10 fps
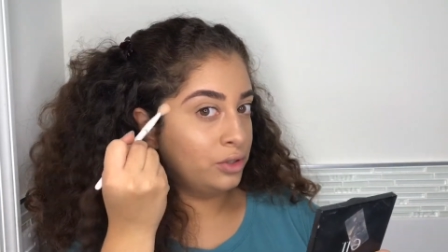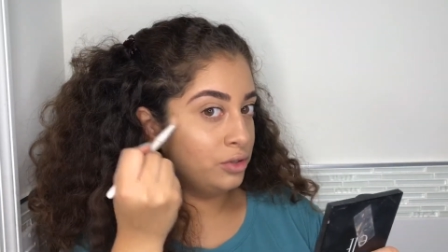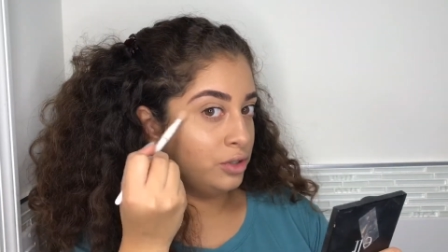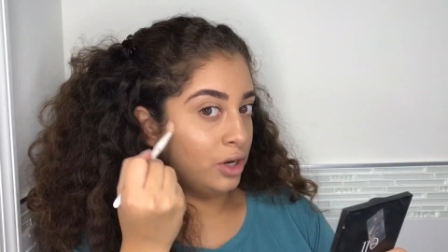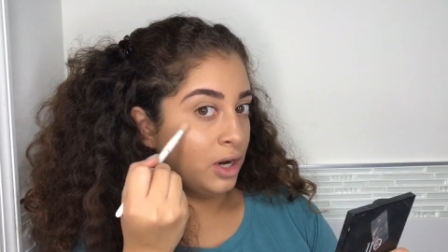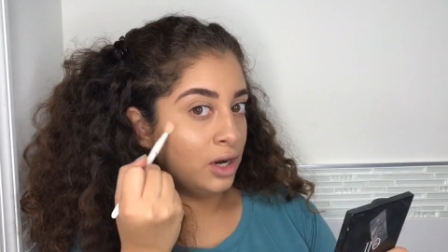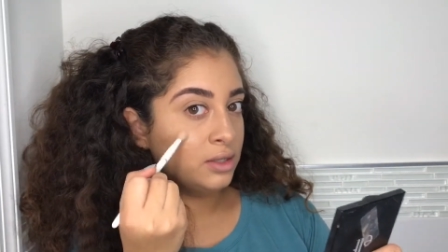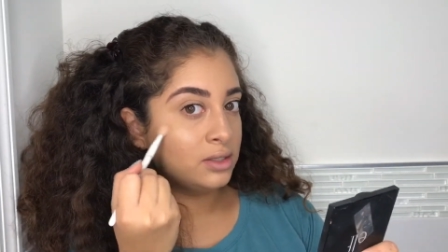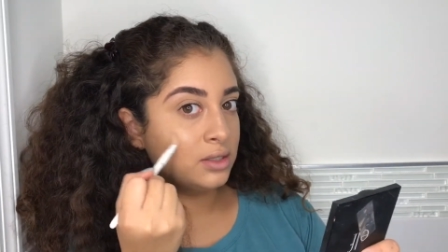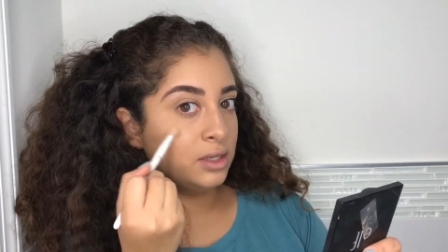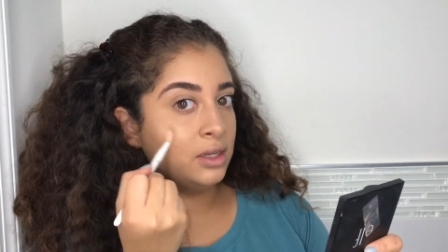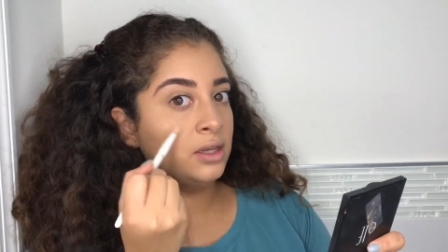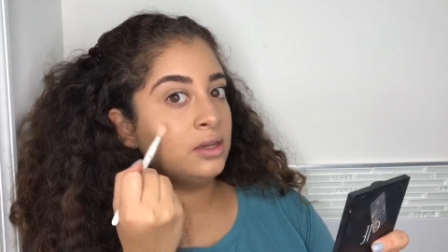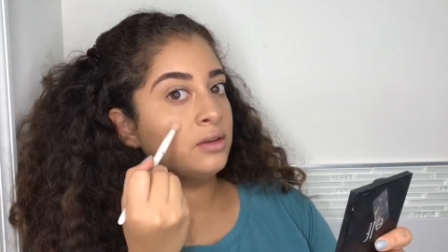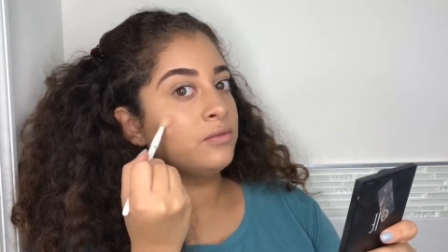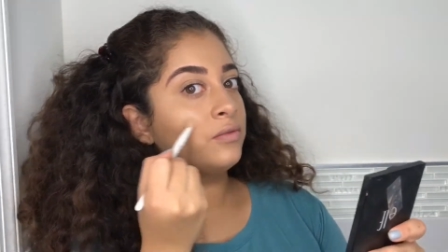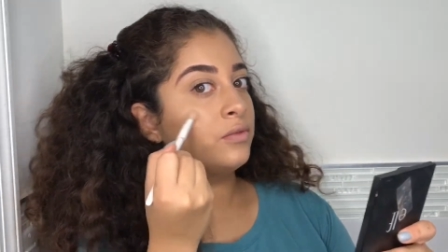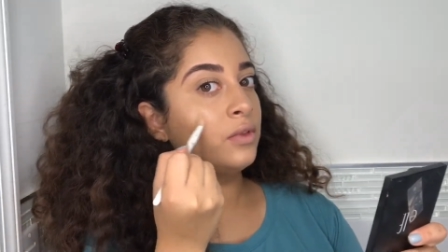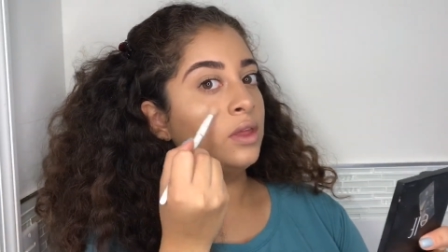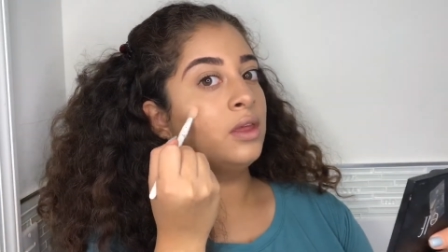Do y'all see
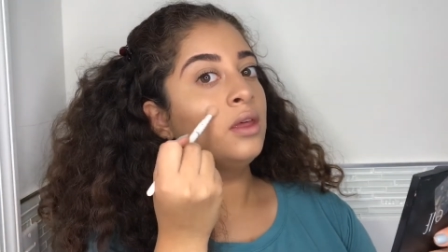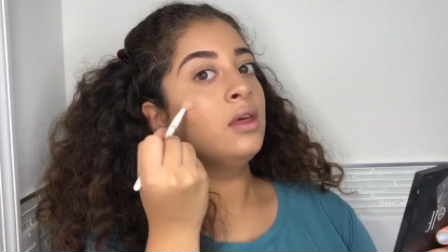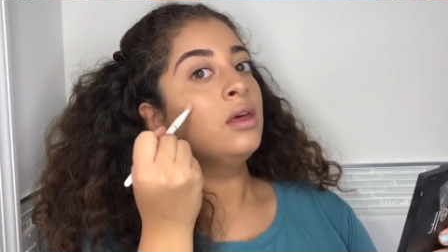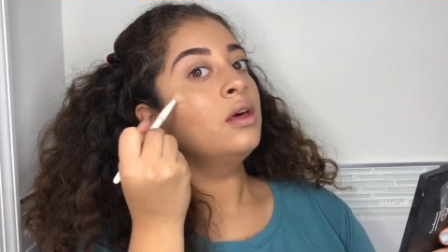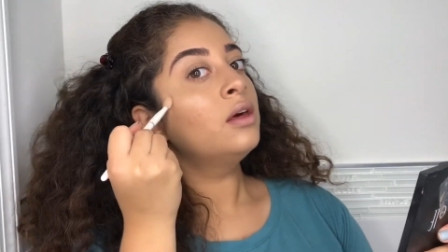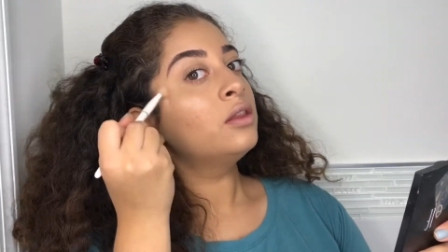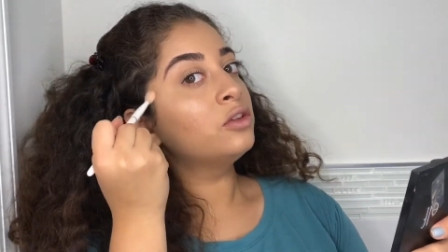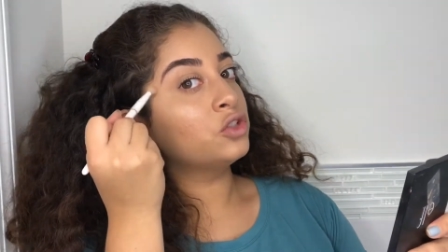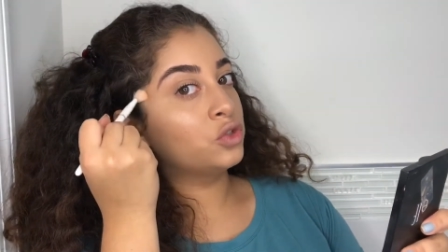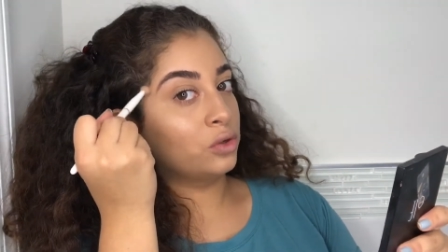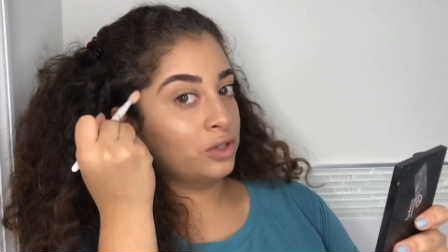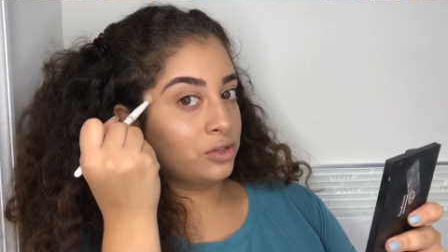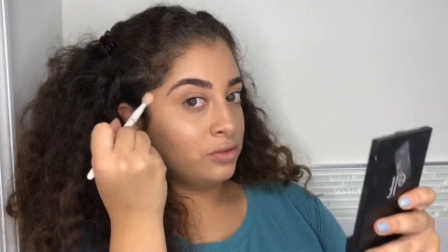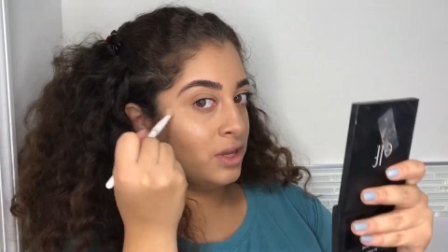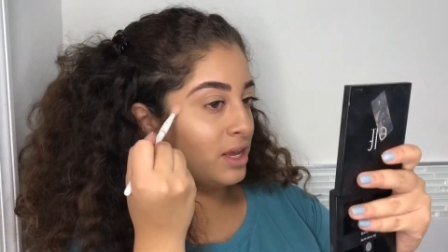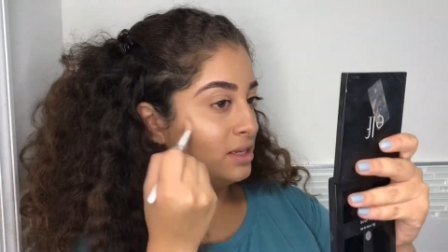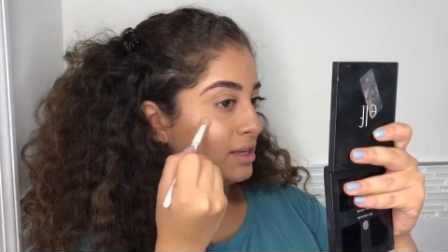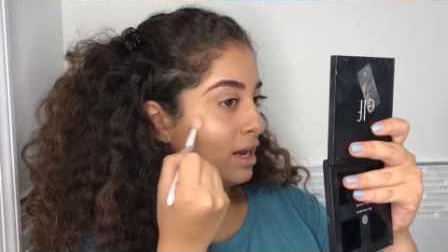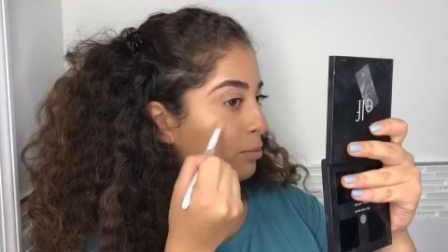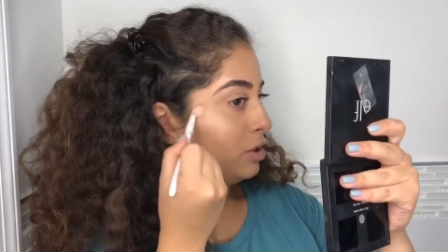the sorcery that is
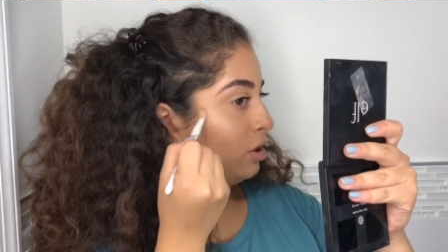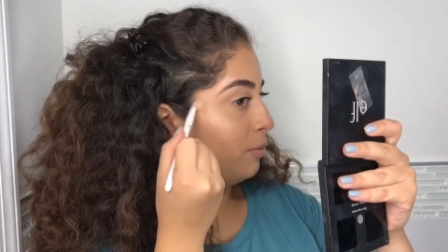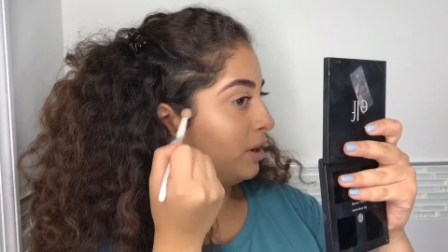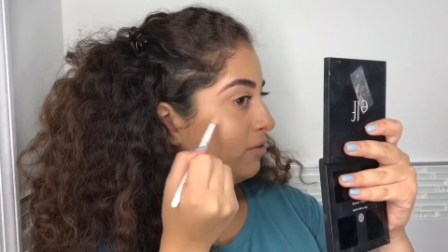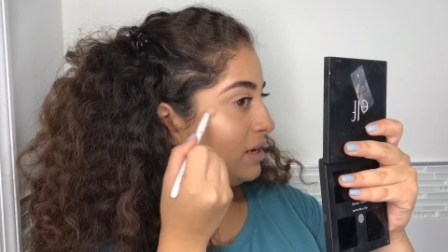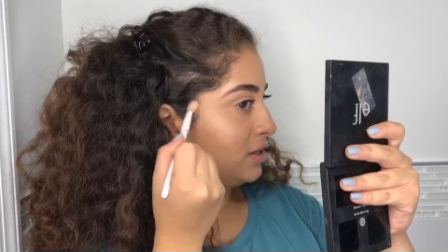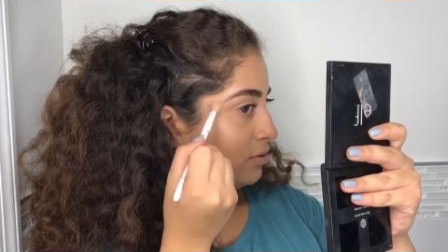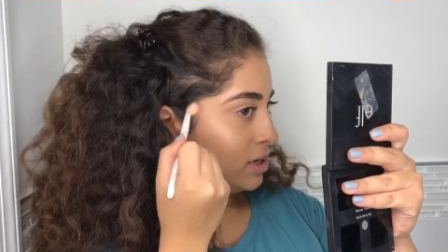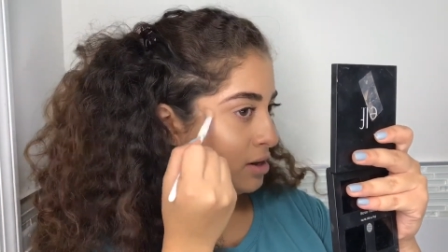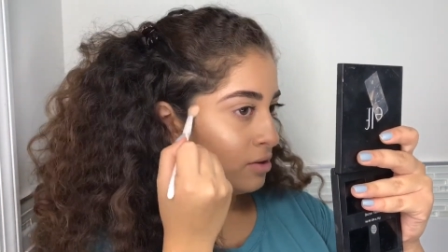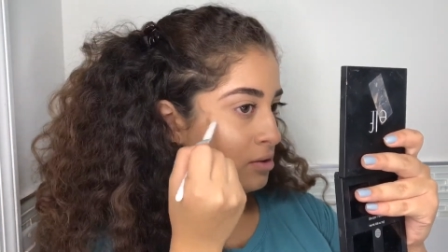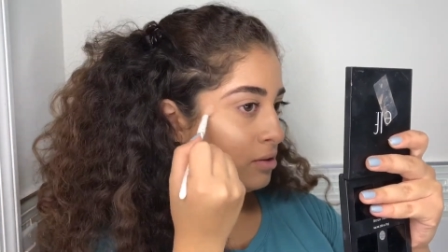happening on my face right now?